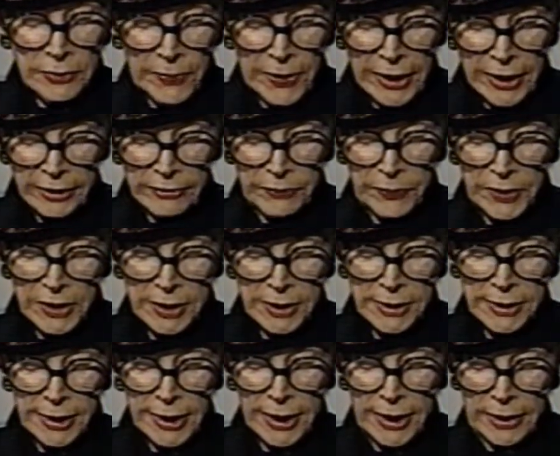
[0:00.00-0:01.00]
may have
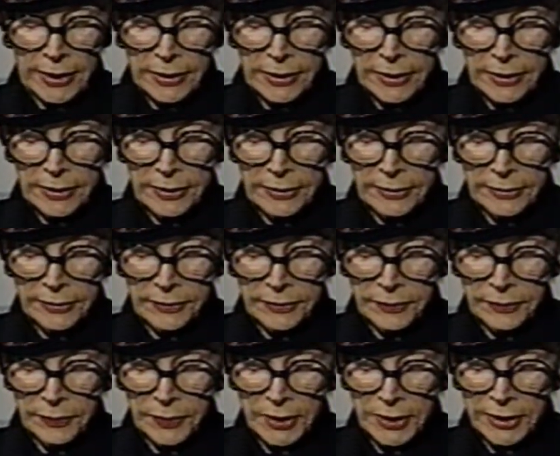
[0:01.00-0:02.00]
been dead,
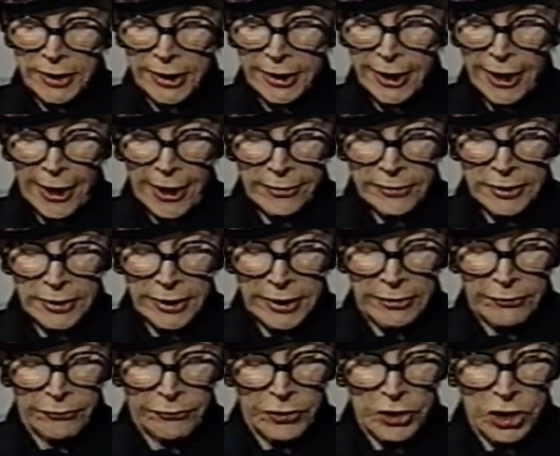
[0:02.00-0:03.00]
but the
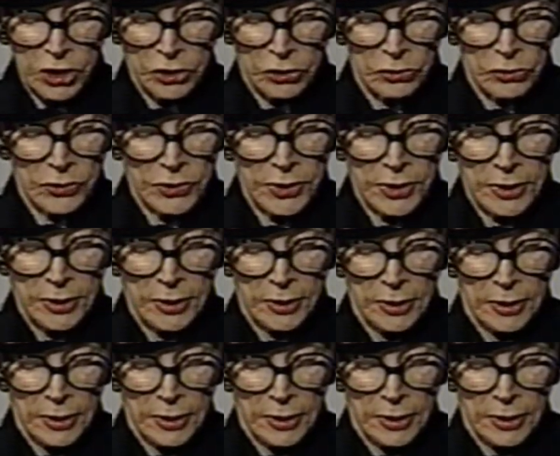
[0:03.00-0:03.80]
Catholic officials